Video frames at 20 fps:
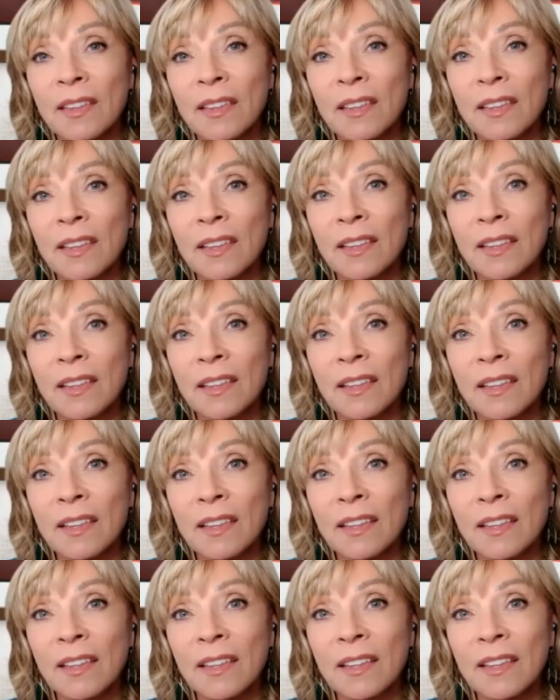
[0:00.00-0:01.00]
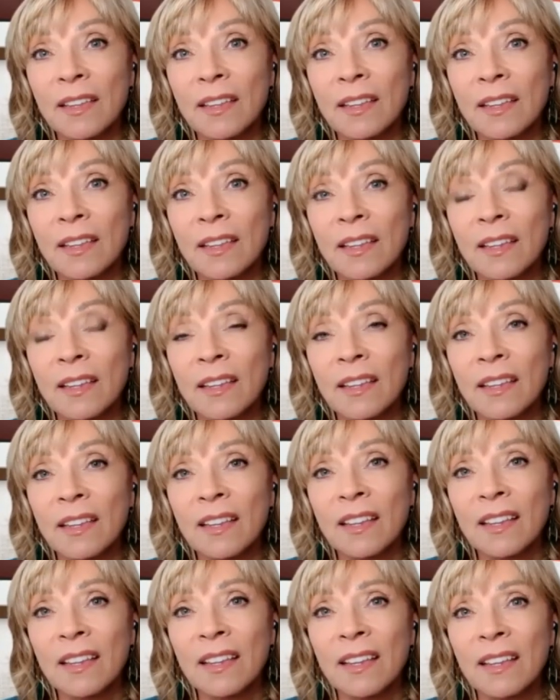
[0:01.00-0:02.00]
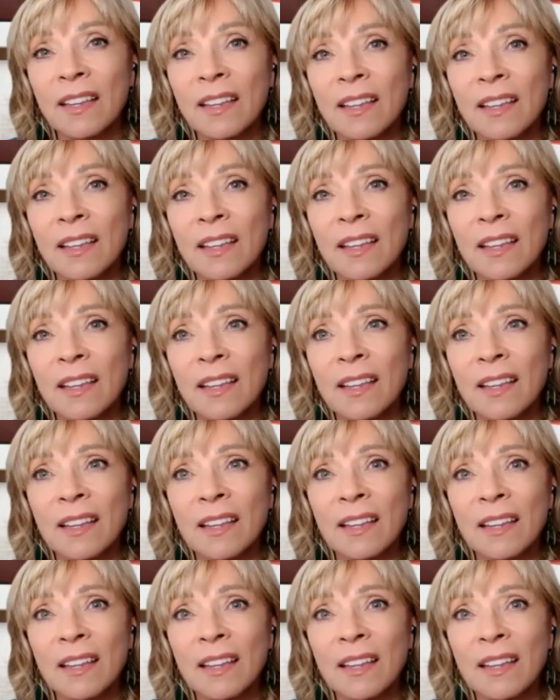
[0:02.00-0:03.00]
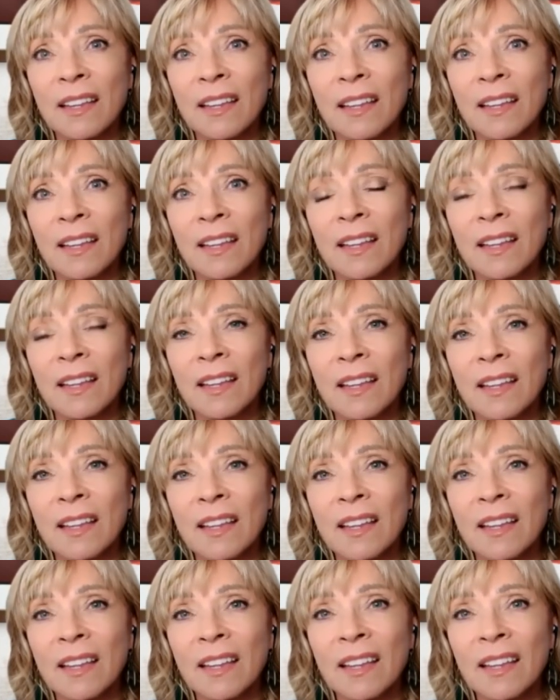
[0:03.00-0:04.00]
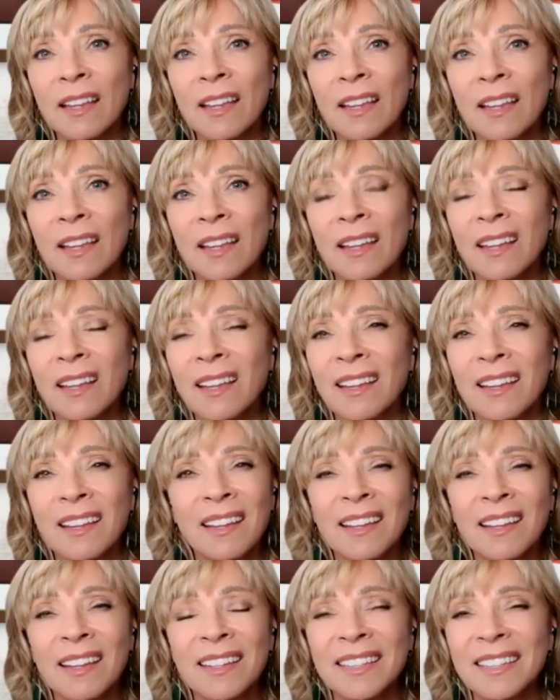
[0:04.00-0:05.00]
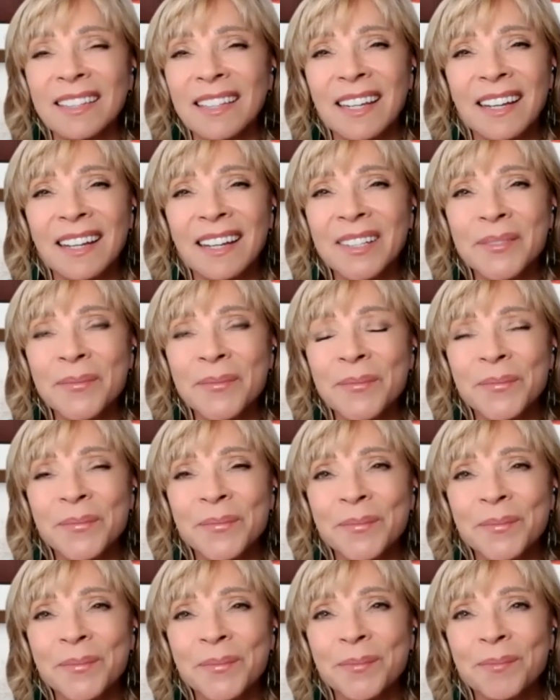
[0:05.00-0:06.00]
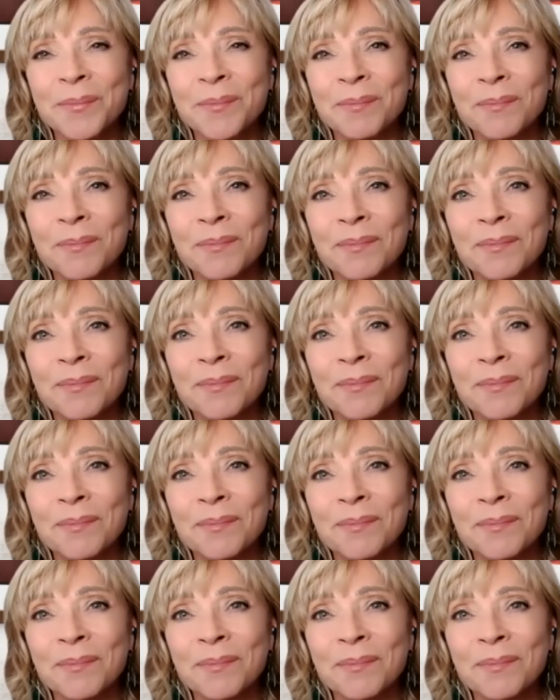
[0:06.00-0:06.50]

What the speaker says: [no speech]